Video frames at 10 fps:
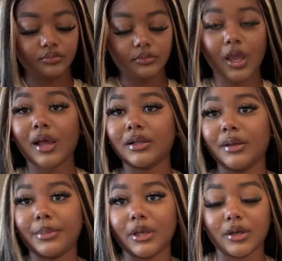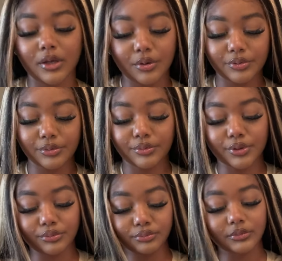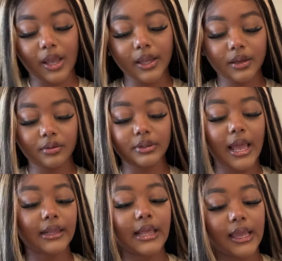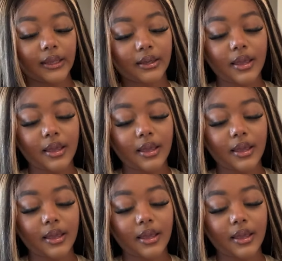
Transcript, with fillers: Y'all love me a good OQQ. I ain't gonna lie, like,